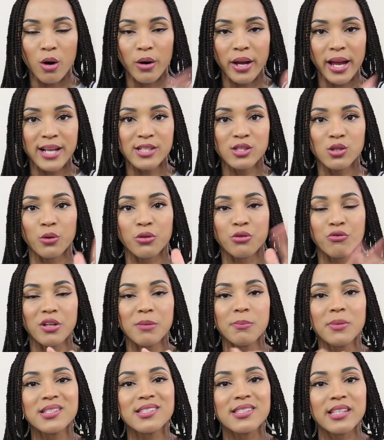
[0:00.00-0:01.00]
okay so
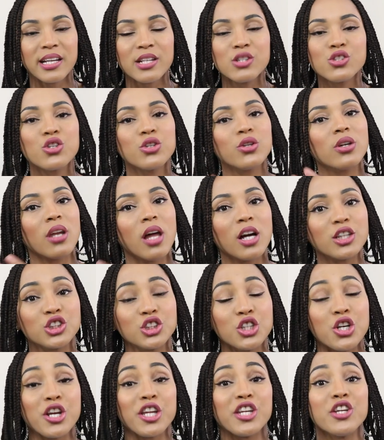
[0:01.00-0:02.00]
three months into your lock
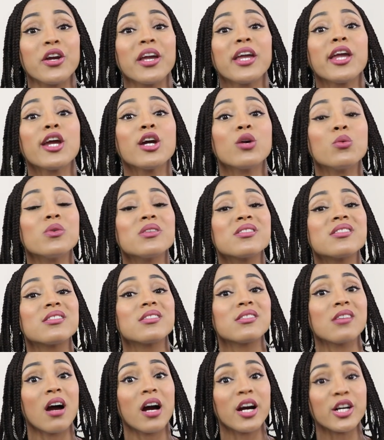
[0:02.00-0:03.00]
journey your hair will
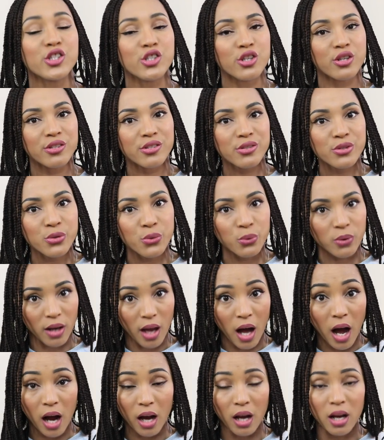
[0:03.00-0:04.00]
start to
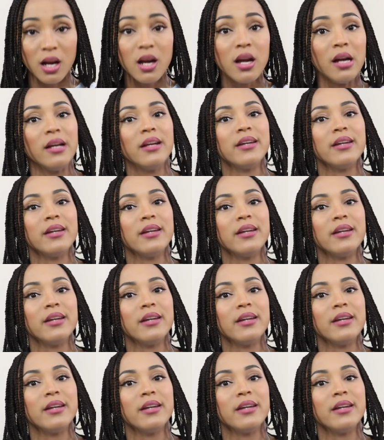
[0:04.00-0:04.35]
lock.